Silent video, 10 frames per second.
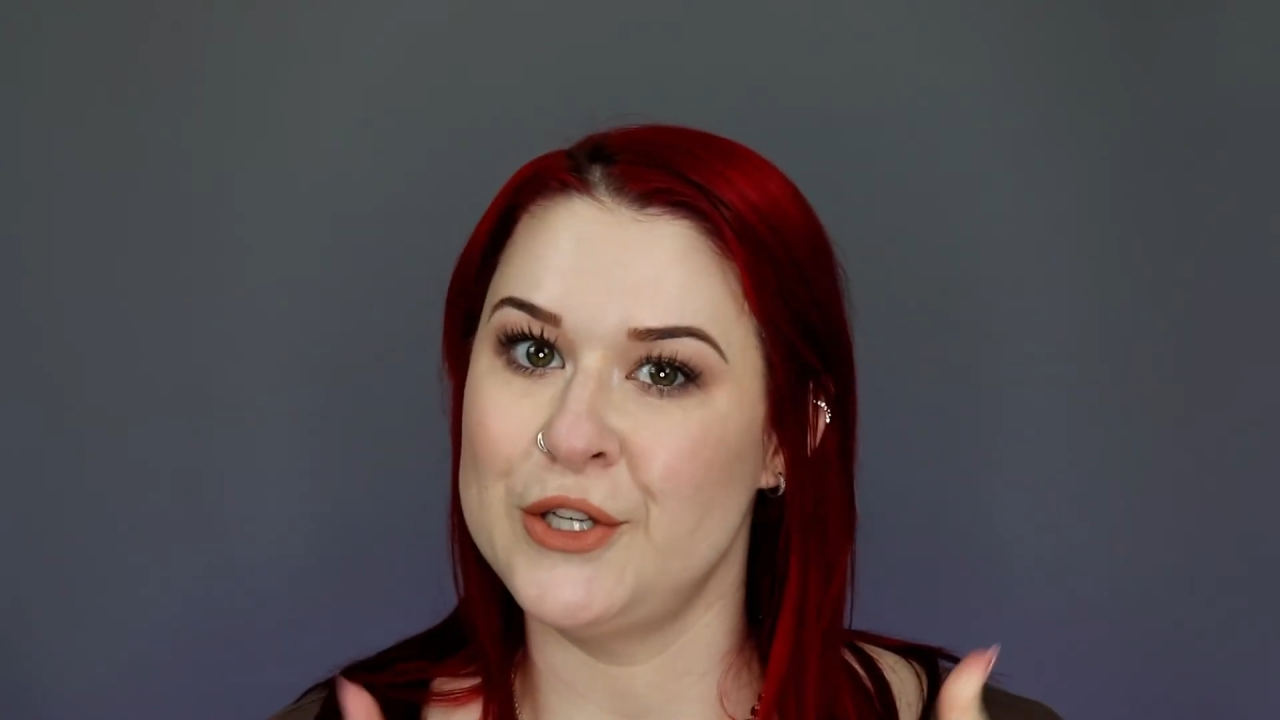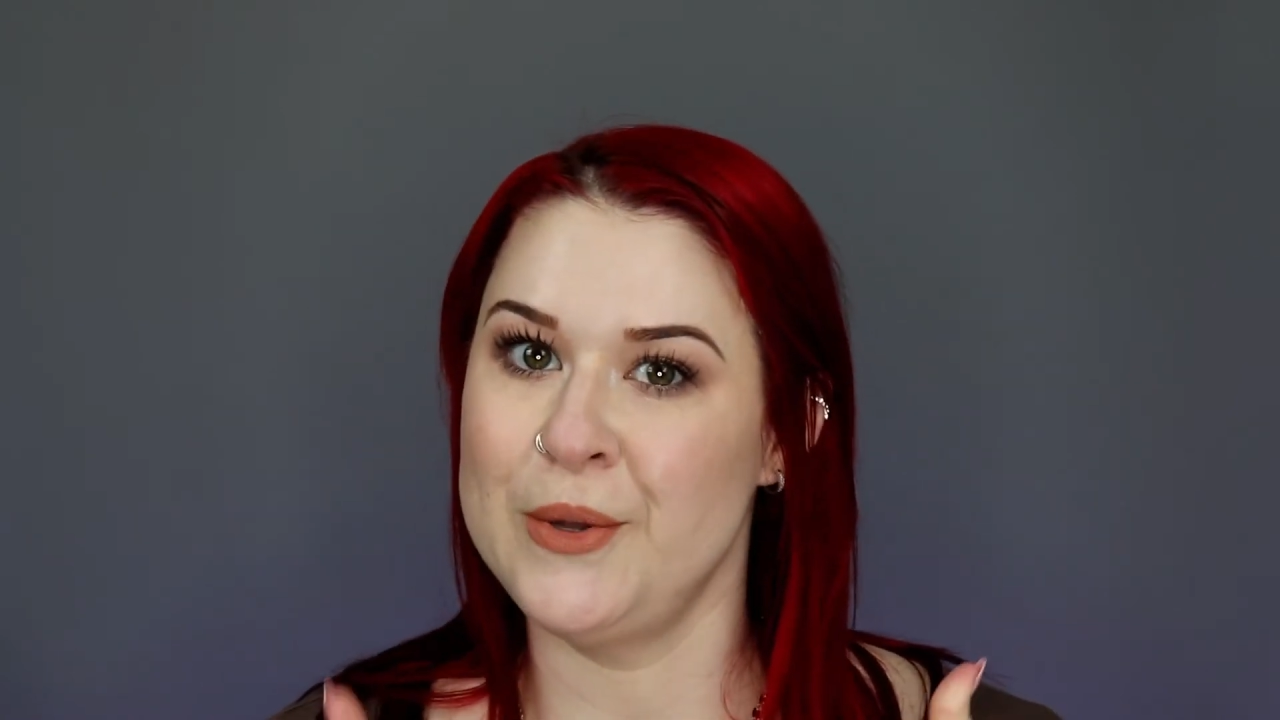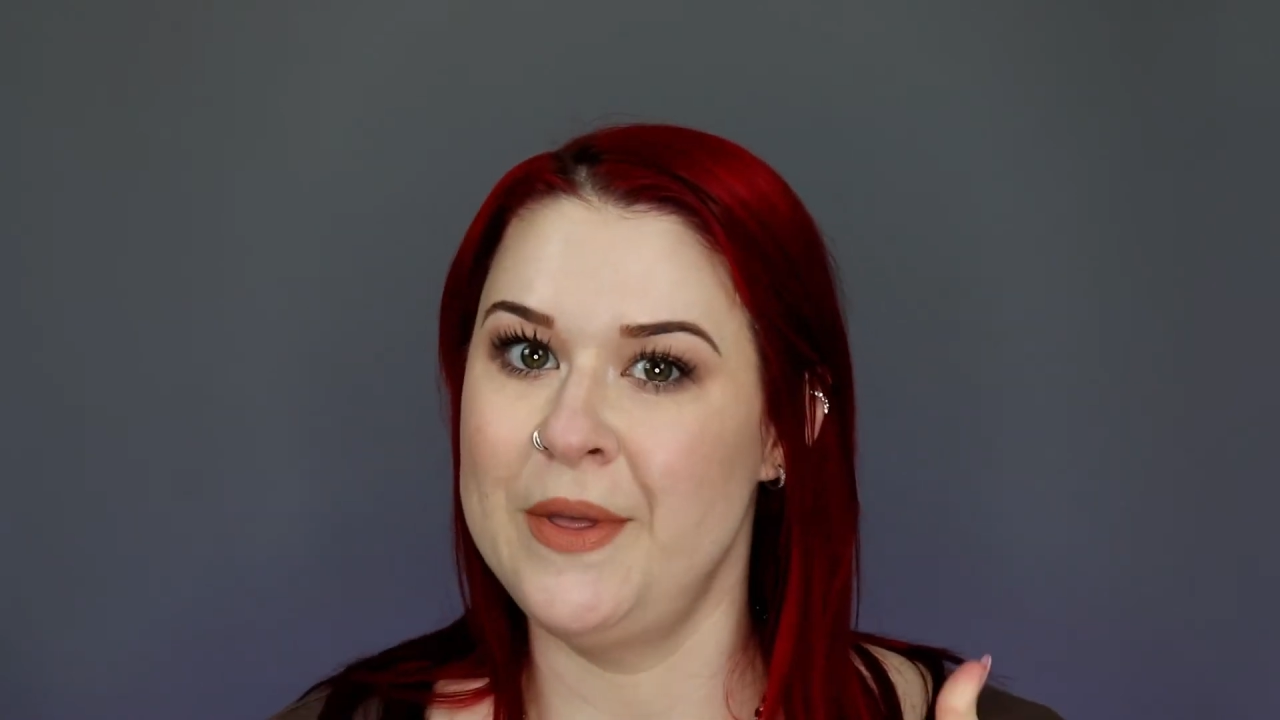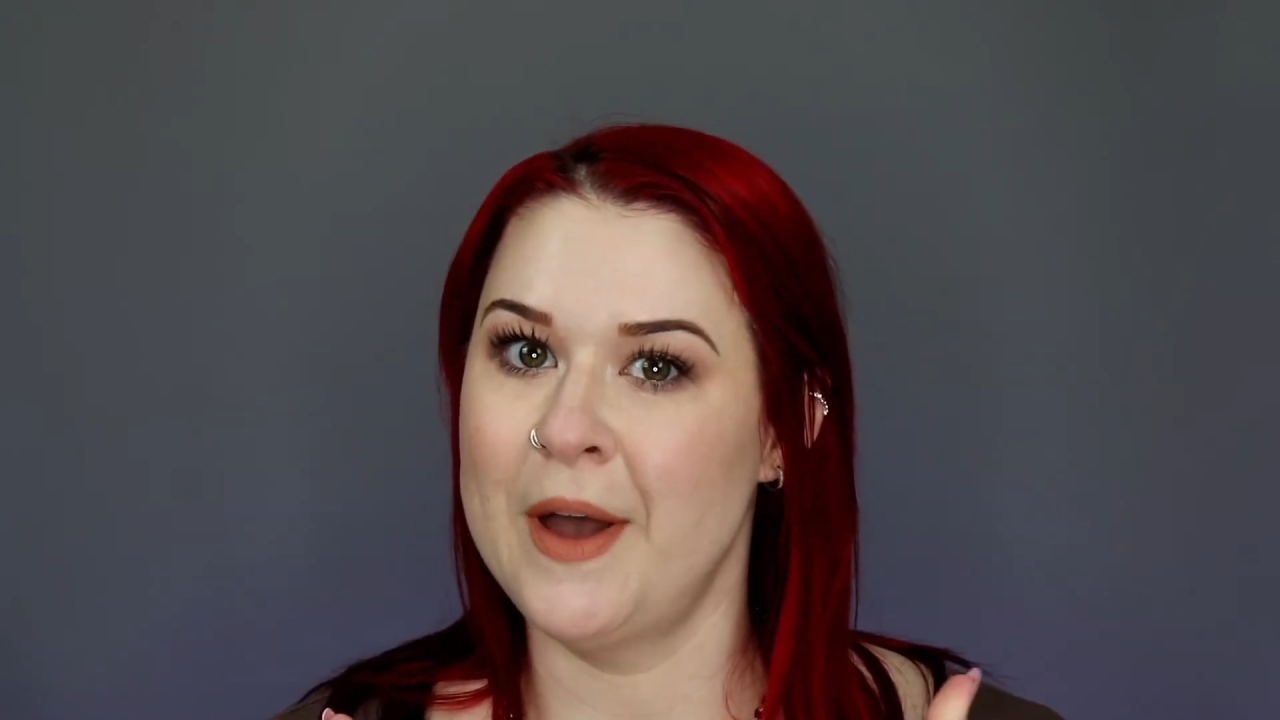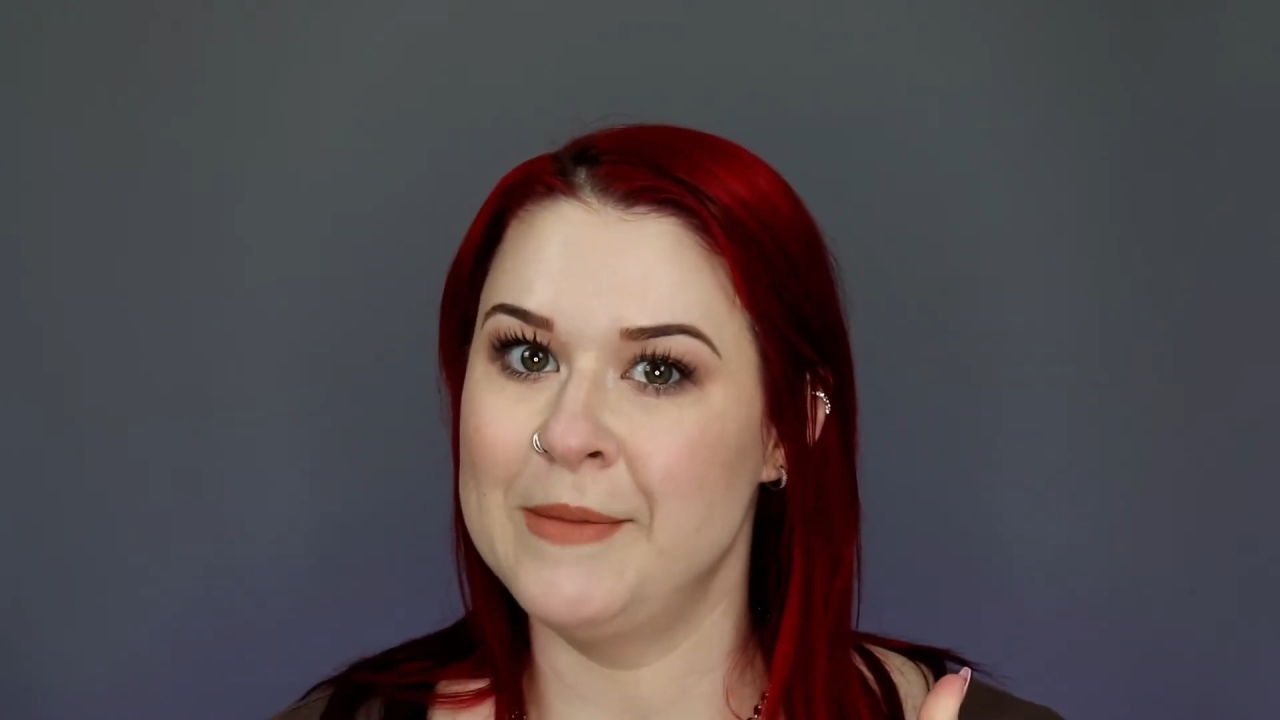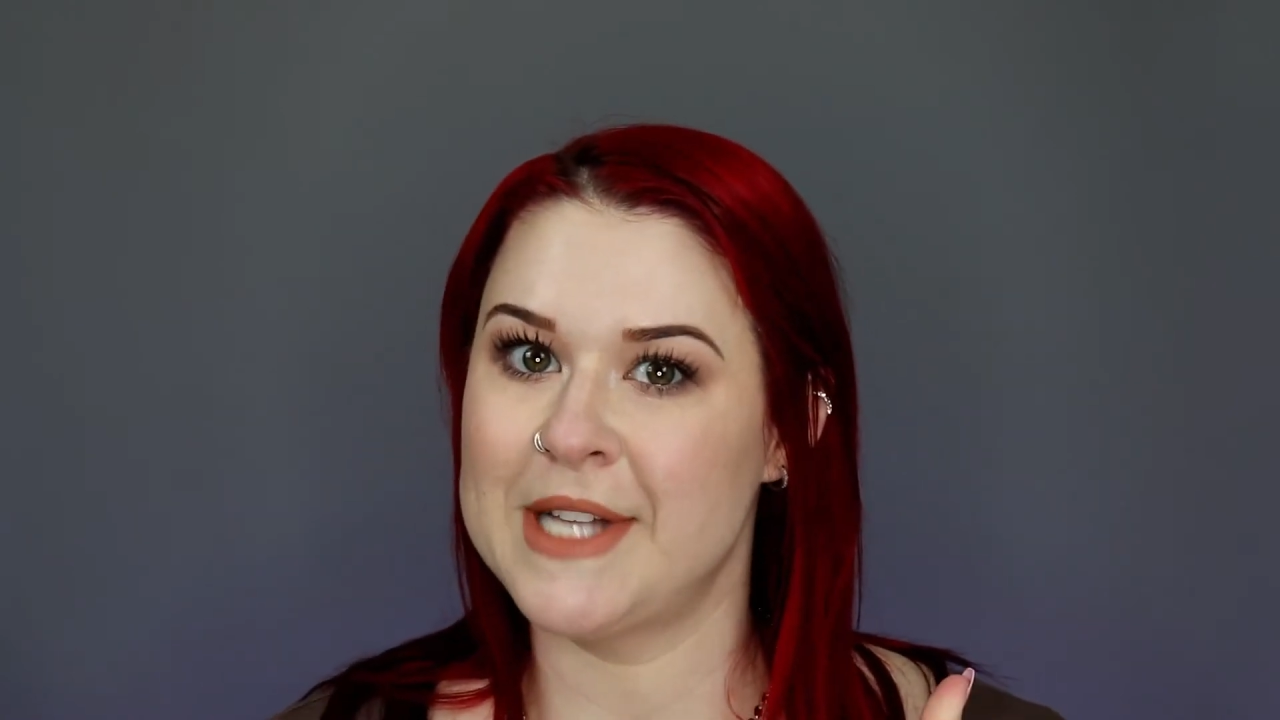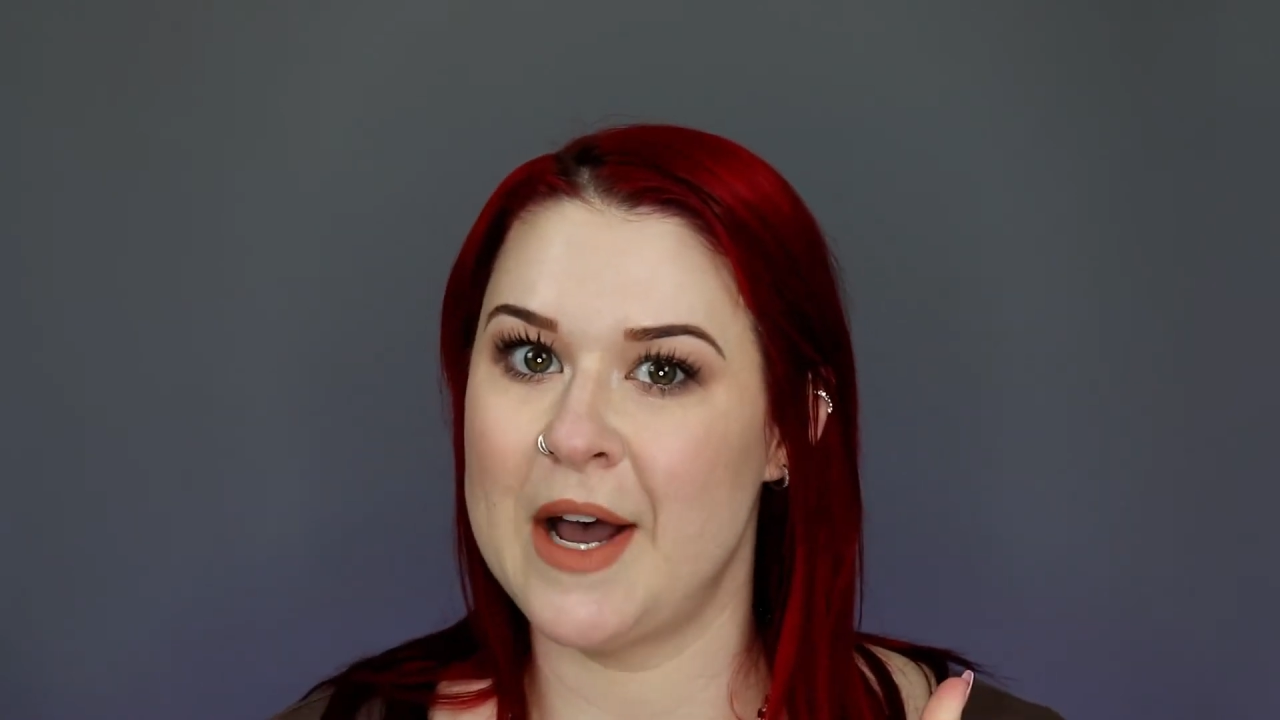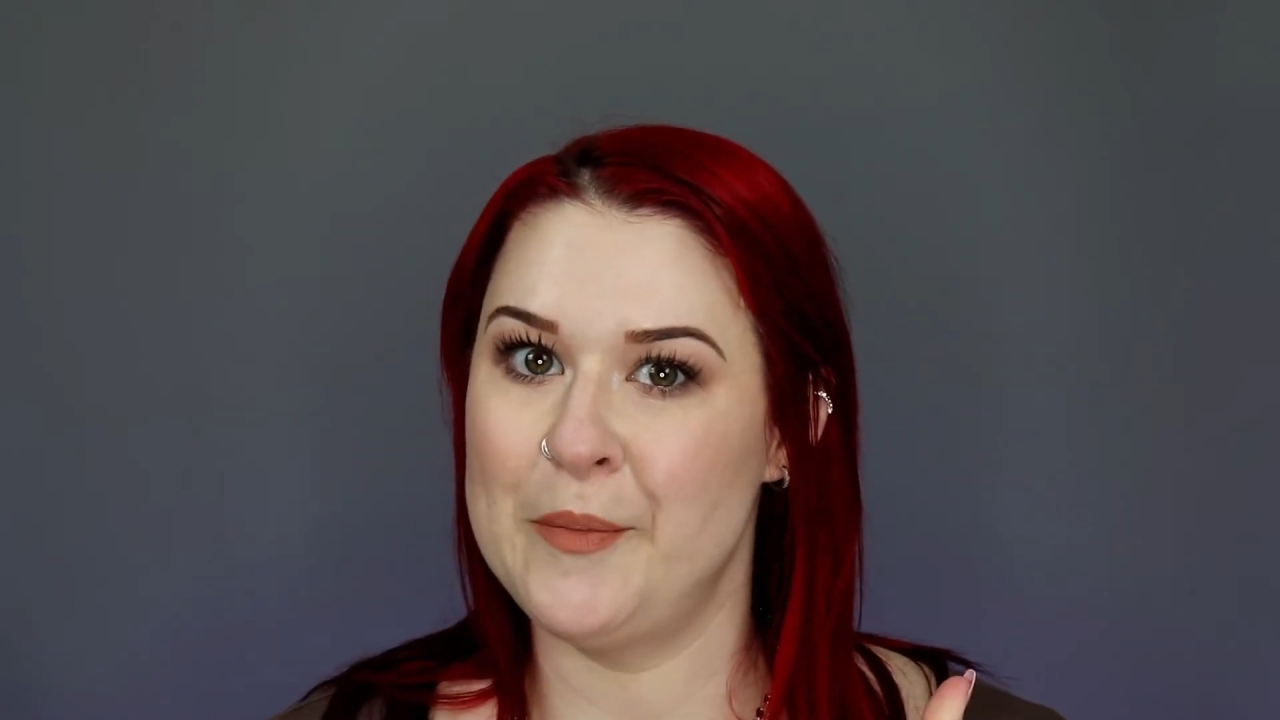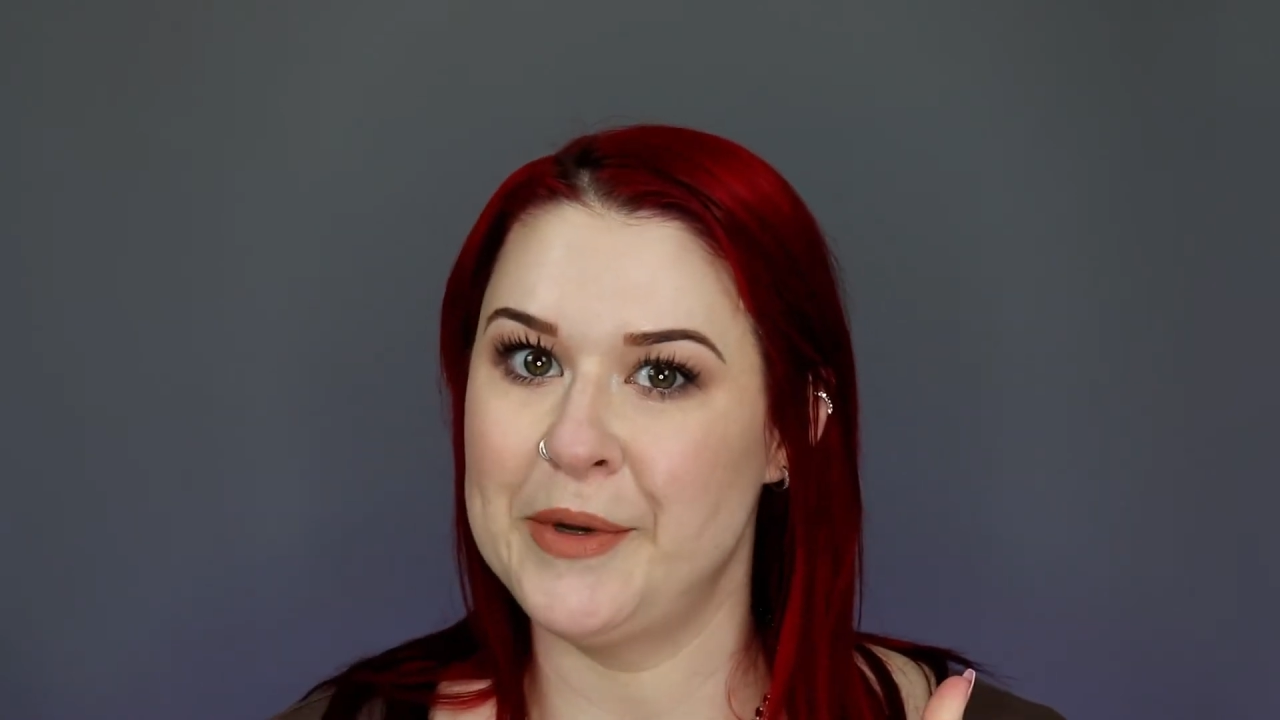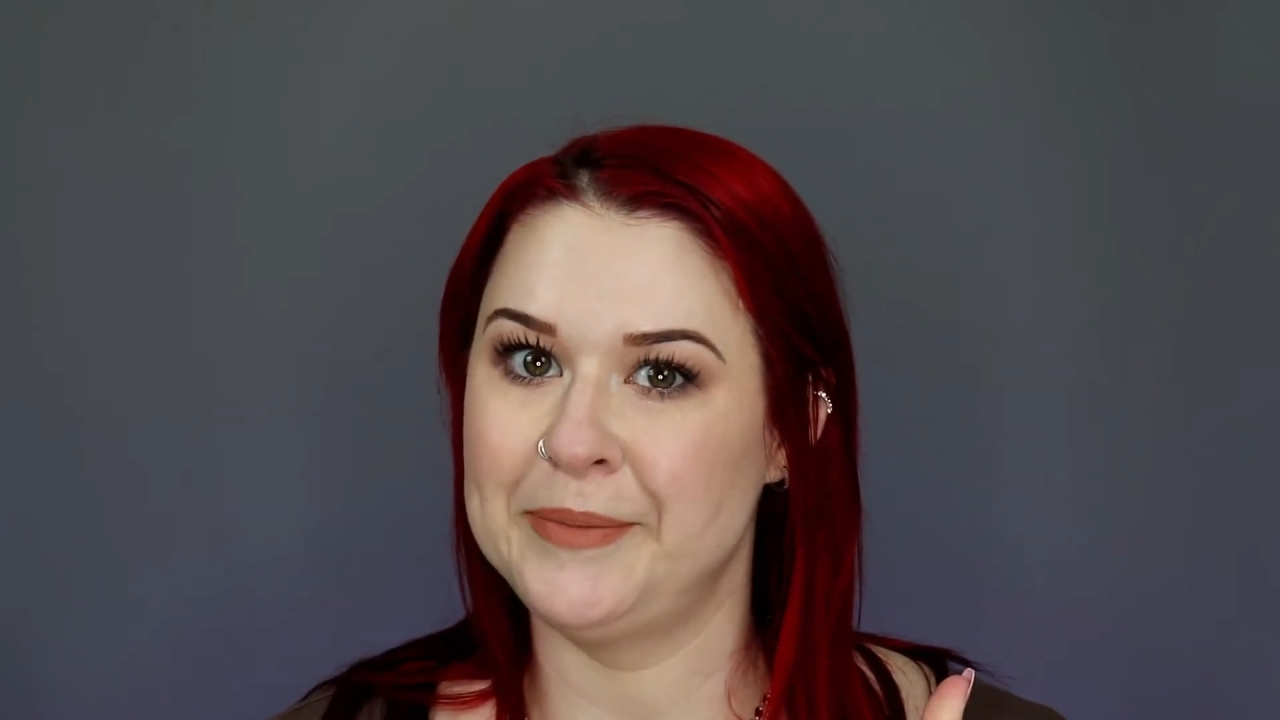2 thumbs
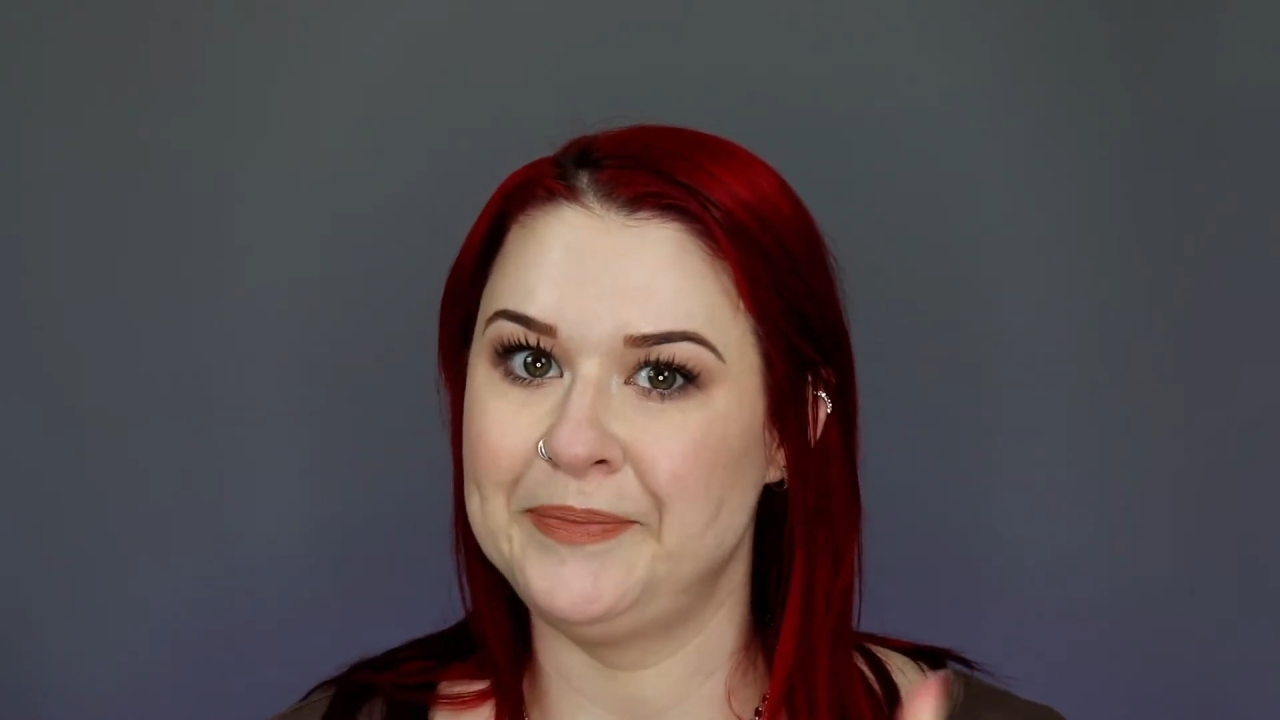up.